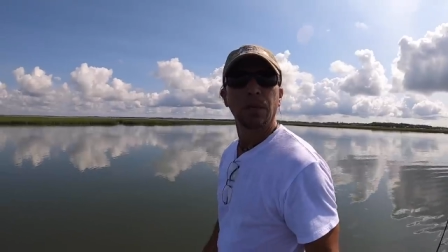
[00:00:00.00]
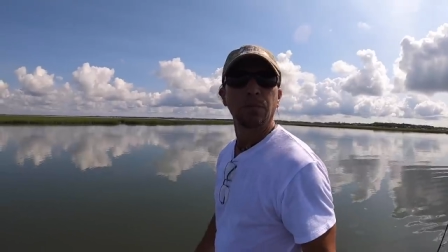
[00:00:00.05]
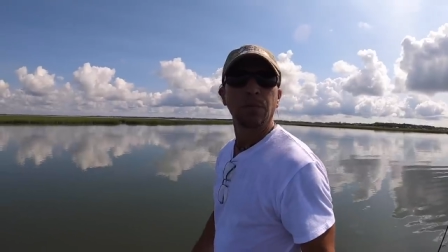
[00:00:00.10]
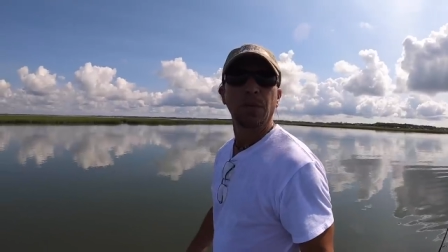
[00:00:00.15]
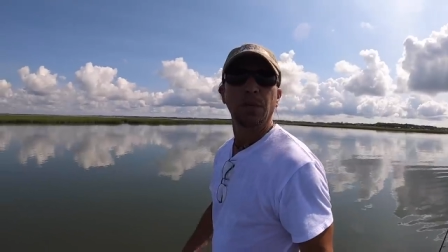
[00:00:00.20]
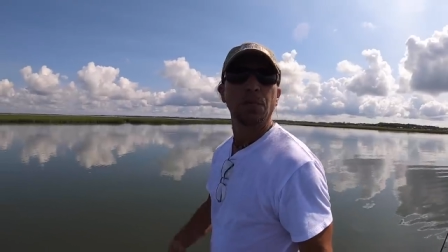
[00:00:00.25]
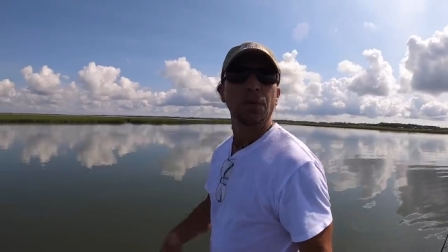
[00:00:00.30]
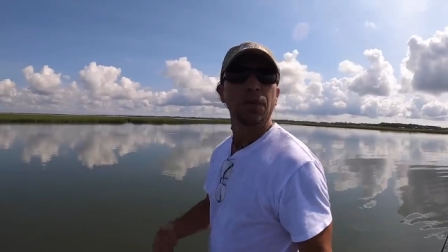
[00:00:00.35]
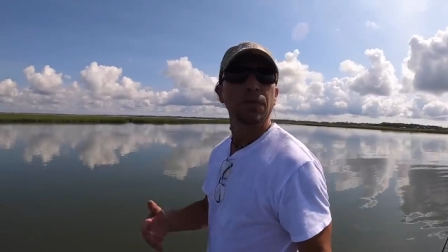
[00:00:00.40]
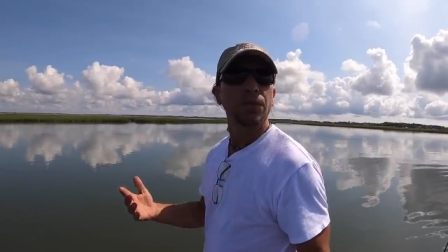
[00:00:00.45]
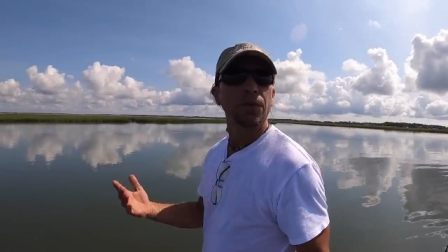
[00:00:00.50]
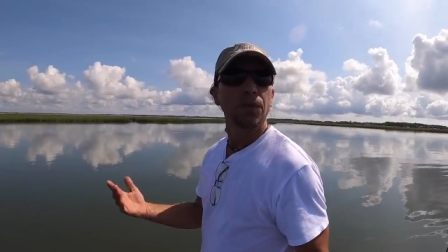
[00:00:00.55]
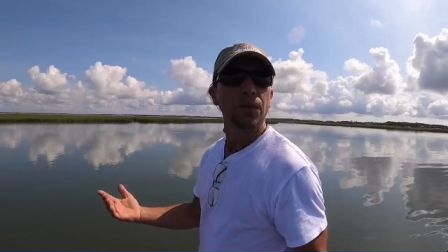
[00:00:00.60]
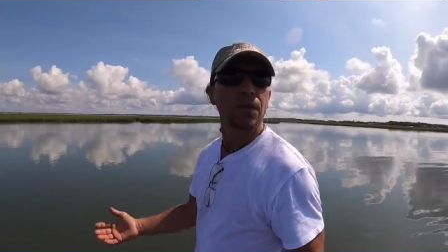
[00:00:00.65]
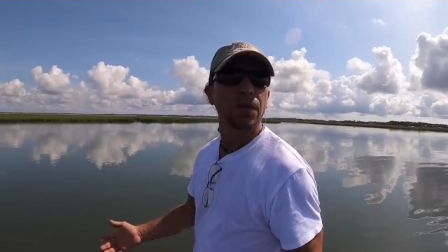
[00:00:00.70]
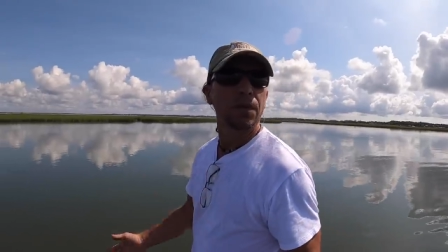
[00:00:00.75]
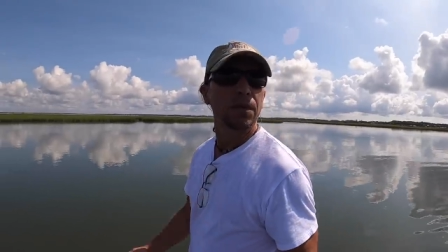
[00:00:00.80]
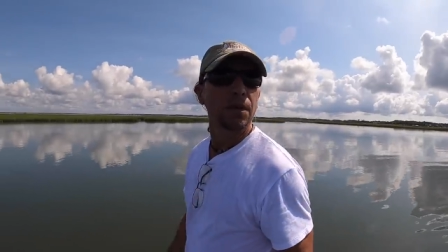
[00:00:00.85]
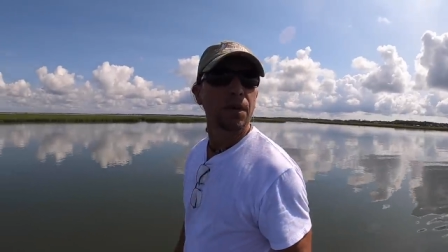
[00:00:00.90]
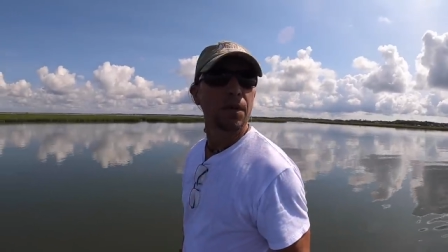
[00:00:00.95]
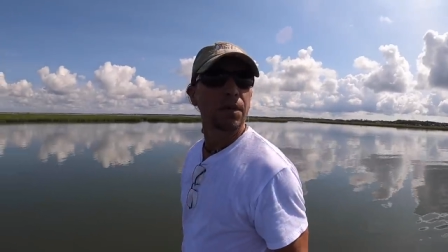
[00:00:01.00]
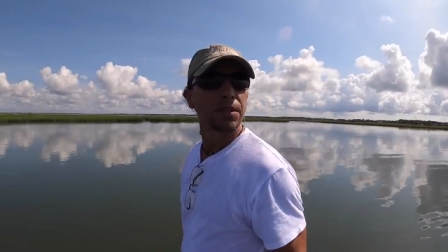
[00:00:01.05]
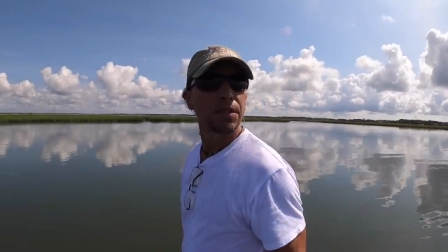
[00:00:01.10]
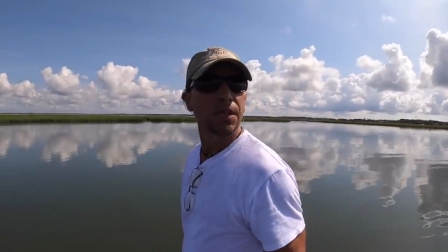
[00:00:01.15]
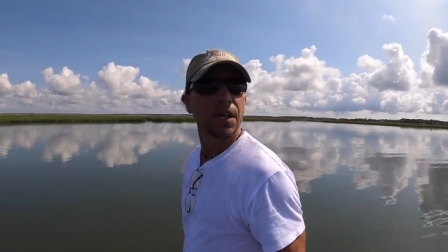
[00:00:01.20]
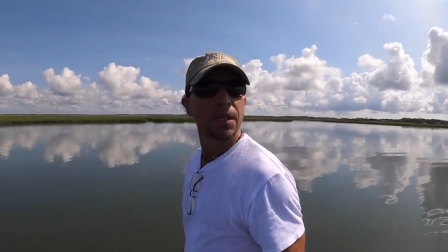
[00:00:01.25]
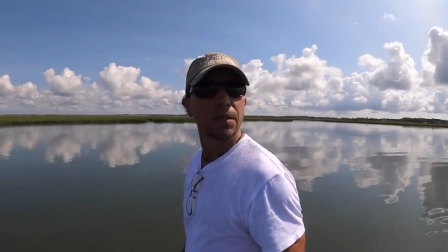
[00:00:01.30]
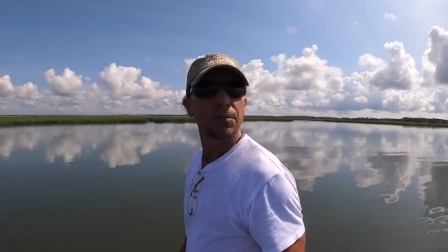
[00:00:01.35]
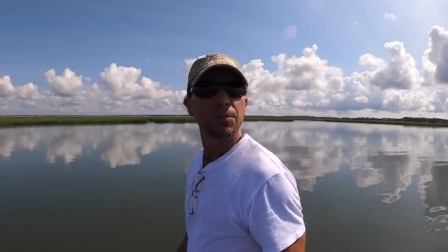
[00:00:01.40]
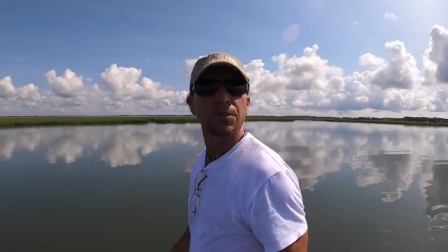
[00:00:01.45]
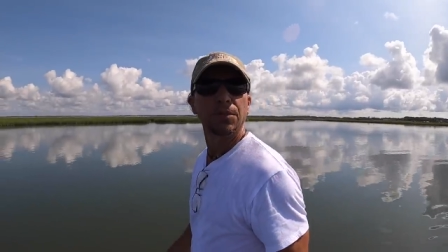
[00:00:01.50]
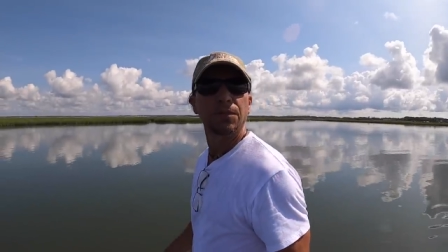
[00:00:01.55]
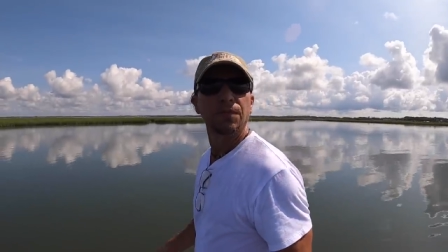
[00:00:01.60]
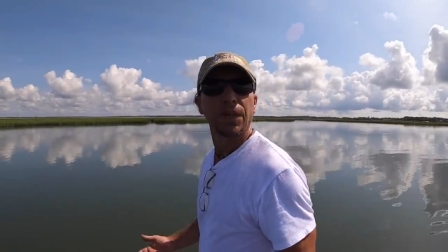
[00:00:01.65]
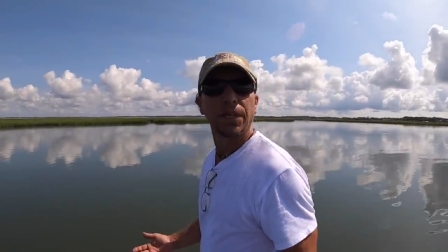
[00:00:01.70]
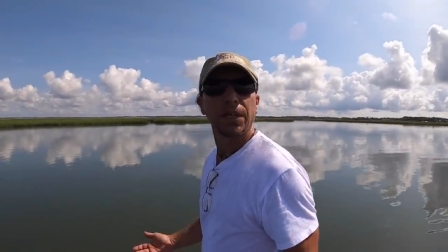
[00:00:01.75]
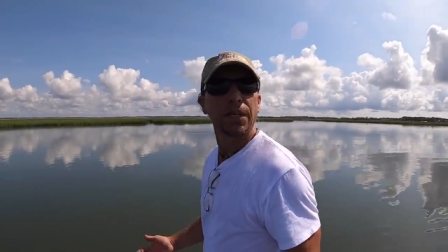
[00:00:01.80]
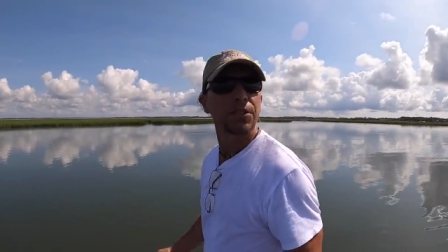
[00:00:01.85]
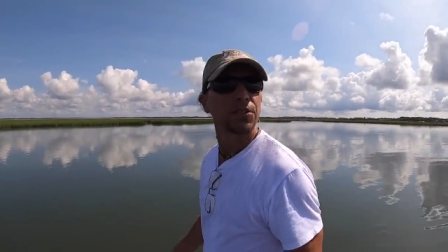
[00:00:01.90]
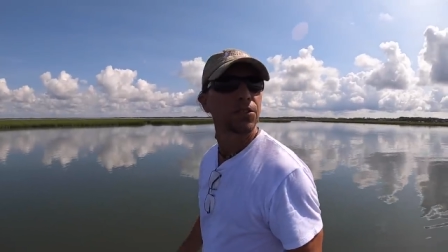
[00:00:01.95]
Maybe I'll fall on hard times
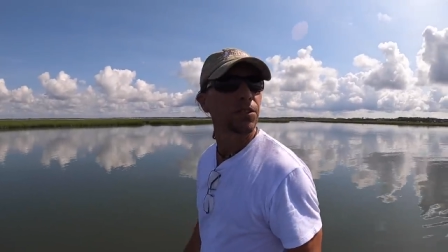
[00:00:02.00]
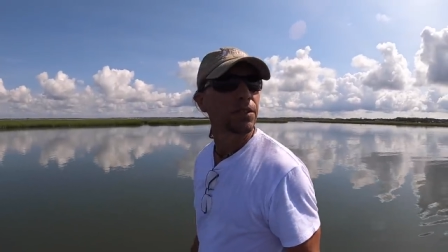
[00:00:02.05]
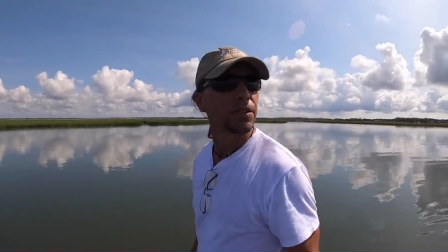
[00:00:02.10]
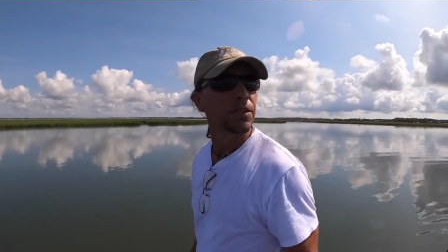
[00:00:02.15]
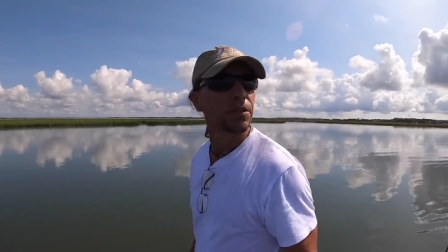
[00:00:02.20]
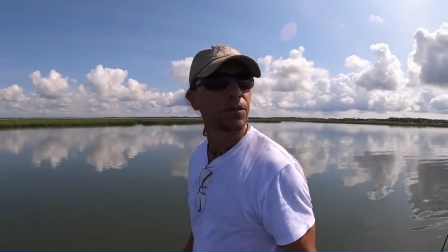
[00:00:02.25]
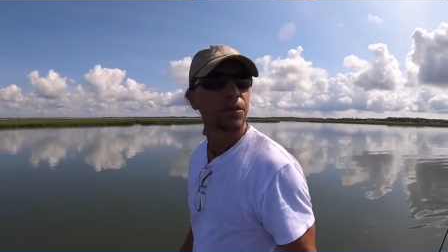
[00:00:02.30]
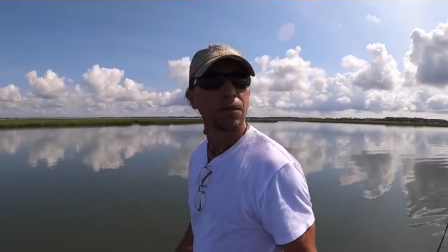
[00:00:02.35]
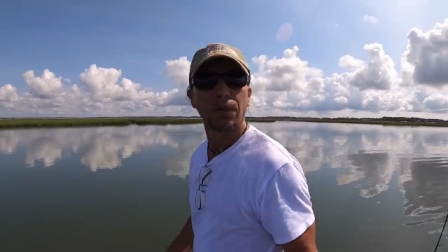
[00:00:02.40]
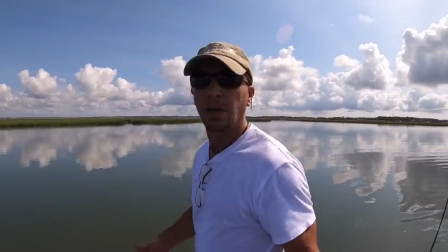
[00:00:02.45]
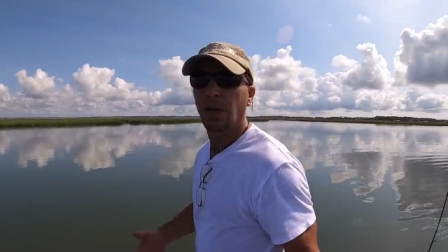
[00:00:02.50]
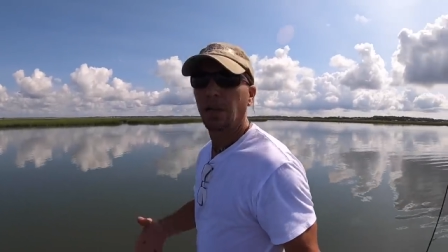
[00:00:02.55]
financially, or